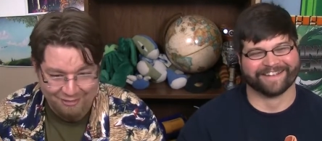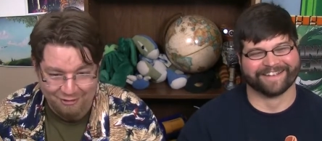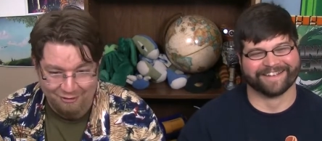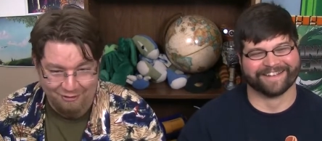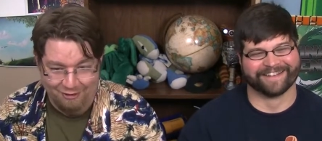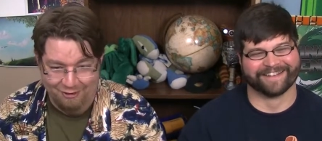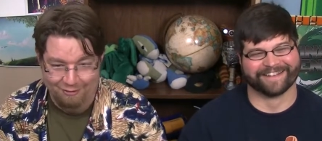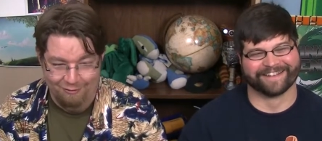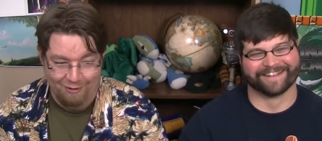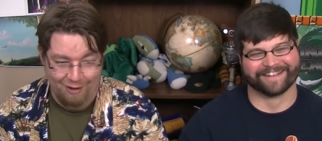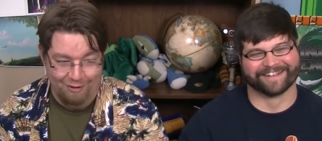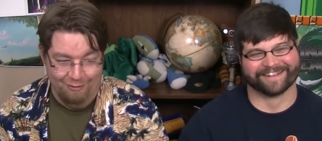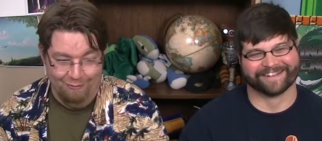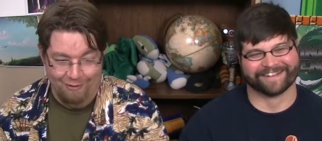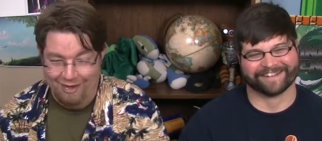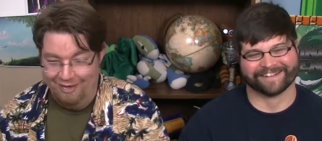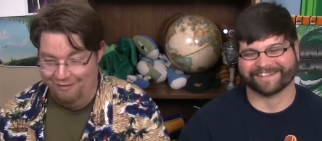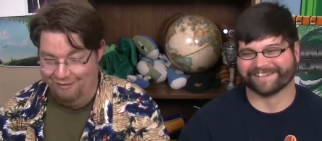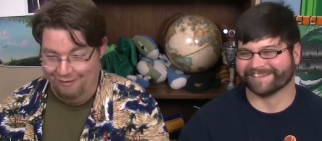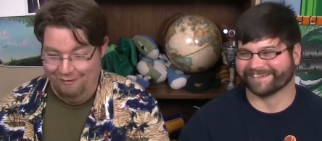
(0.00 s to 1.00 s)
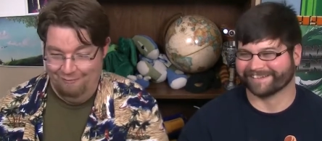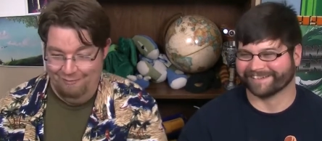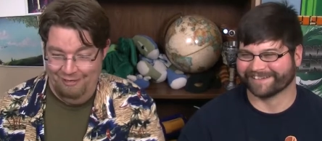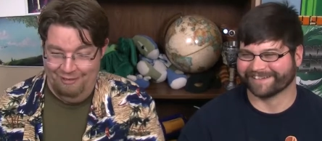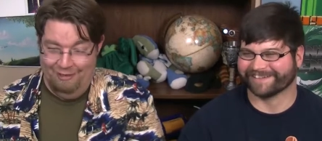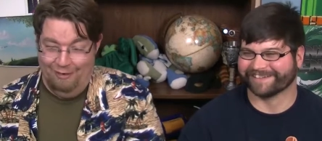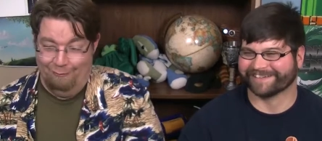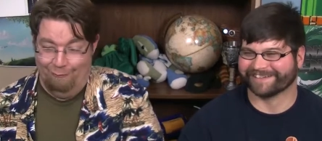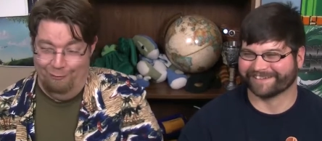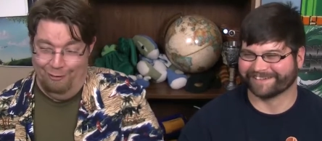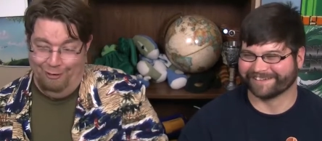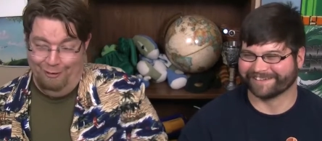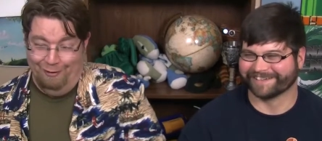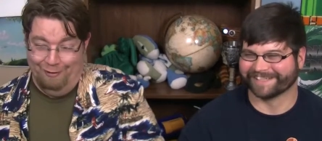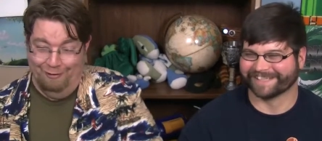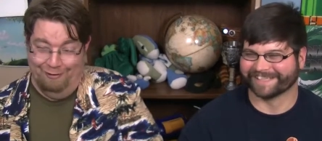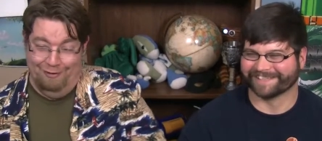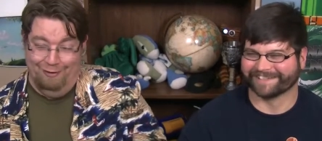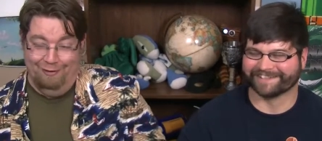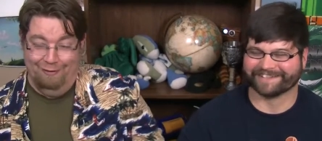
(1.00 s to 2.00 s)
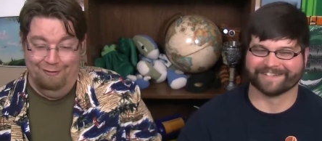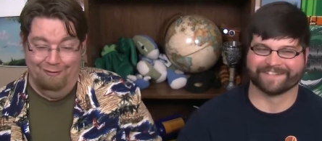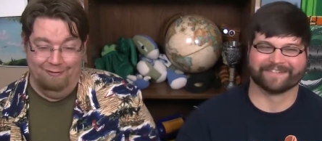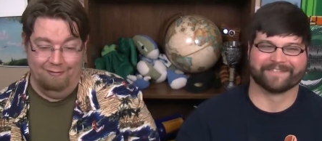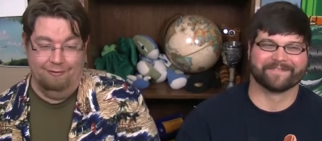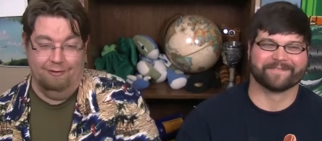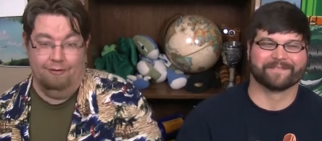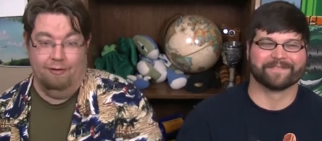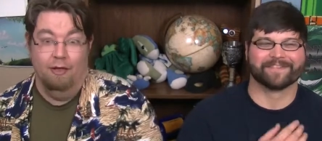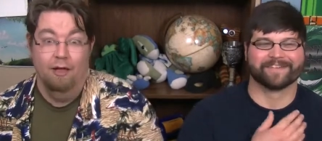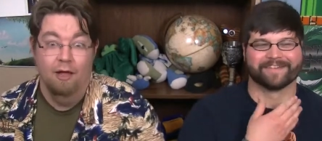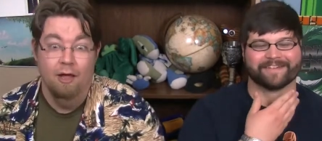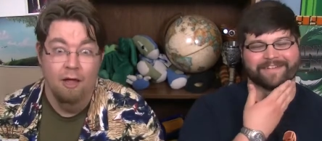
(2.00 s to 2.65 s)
Speaker 1: They're going to run away. They're going to be like, what are you going to do? I'm like,